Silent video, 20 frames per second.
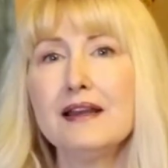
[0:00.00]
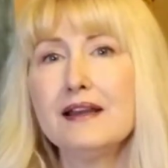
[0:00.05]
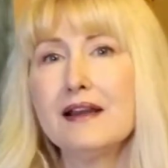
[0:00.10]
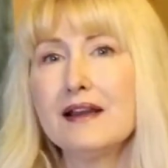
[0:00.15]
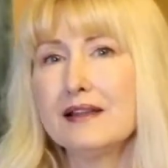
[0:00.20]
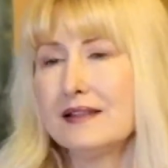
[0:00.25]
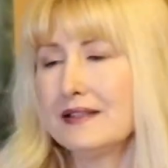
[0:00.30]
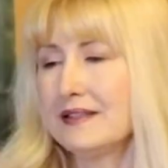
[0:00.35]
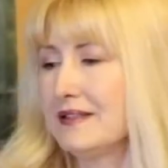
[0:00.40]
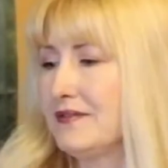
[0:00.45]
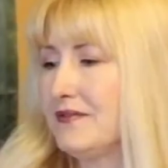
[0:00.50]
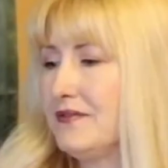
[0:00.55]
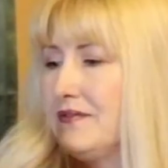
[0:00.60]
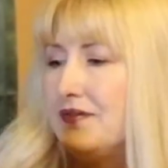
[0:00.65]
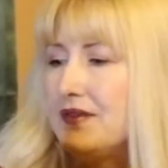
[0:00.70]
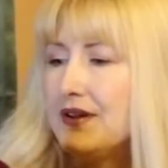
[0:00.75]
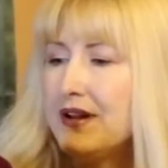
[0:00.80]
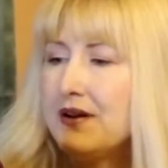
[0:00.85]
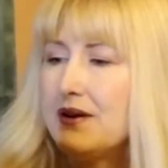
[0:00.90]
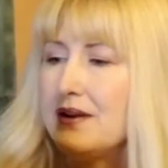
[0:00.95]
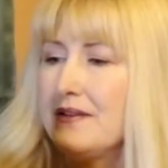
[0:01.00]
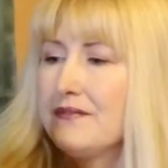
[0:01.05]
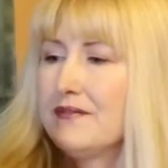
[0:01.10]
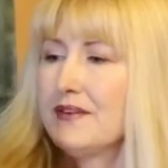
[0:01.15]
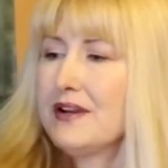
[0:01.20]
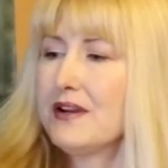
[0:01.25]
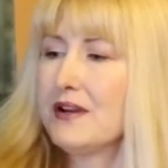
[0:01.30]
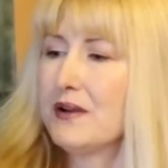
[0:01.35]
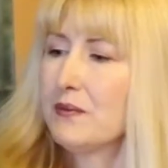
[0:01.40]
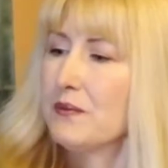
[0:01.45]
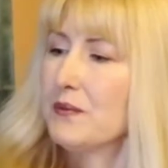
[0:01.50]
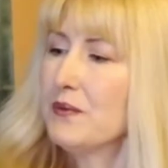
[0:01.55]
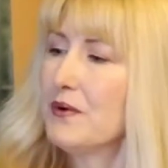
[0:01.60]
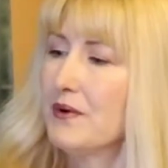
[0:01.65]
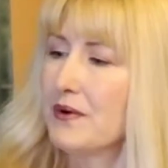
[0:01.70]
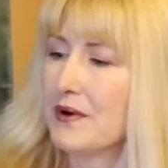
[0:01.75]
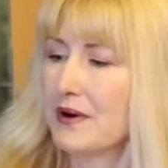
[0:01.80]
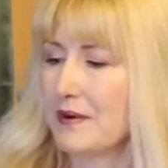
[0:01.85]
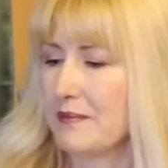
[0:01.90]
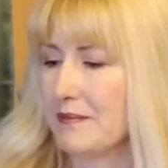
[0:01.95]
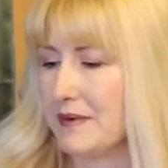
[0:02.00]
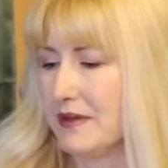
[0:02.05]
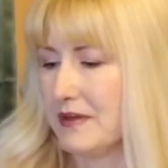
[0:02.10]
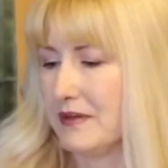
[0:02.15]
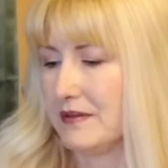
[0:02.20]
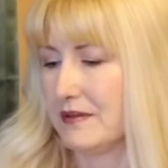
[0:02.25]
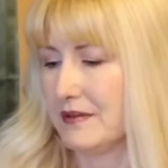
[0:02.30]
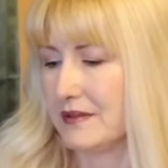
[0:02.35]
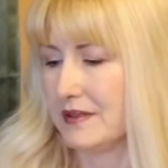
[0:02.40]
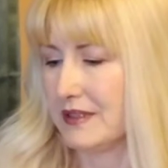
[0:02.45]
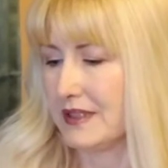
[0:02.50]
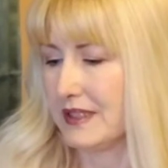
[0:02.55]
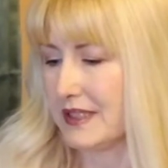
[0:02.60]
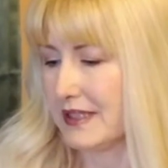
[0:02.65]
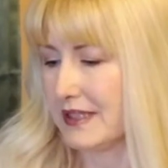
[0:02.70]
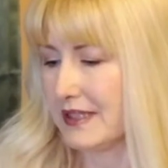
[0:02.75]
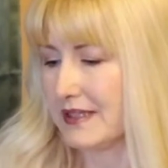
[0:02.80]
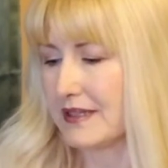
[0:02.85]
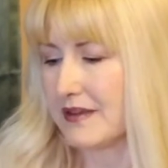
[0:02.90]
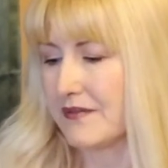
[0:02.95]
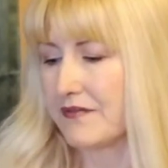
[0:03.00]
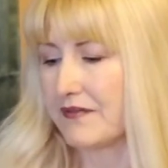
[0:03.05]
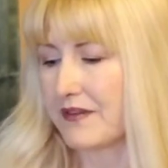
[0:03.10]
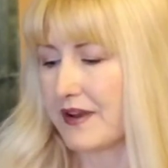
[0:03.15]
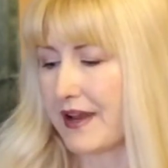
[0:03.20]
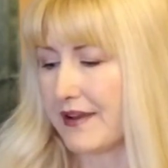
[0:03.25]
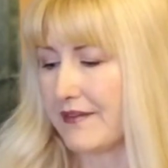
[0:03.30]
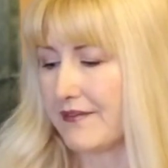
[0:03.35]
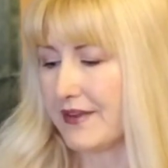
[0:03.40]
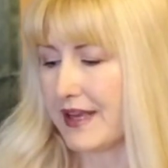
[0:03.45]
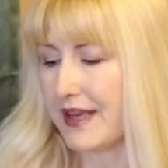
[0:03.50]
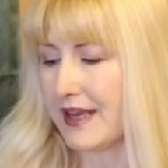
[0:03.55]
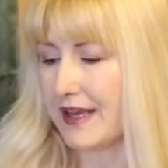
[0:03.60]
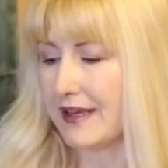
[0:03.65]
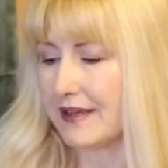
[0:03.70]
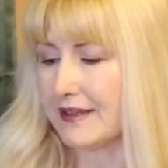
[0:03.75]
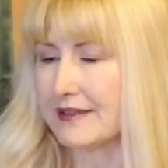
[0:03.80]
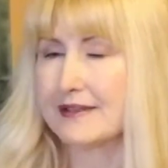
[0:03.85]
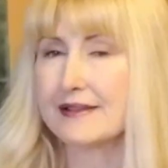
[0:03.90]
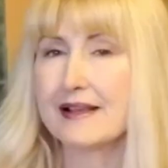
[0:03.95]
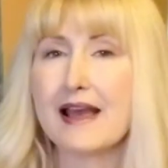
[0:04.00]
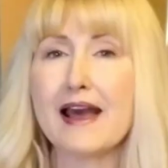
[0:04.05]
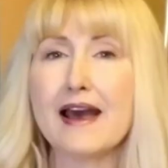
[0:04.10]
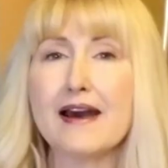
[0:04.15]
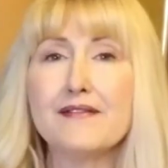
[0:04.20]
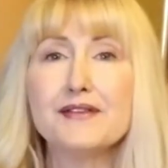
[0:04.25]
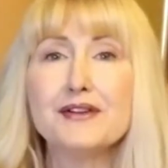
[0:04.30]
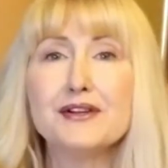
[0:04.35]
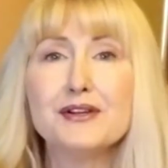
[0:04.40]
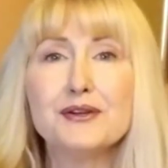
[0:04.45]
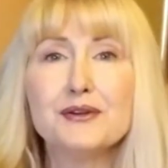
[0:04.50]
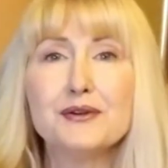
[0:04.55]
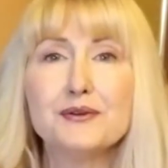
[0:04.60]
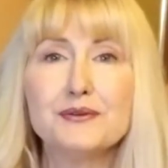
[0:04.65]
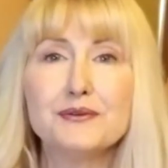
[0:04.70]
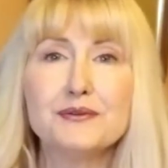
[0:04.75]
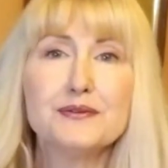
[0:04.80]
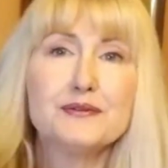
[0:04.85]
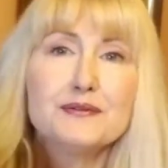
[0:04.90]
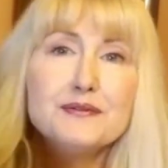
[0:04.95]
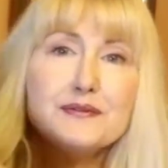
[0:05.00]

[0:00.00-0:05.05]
got this very, very warm. This is a 5X Avenue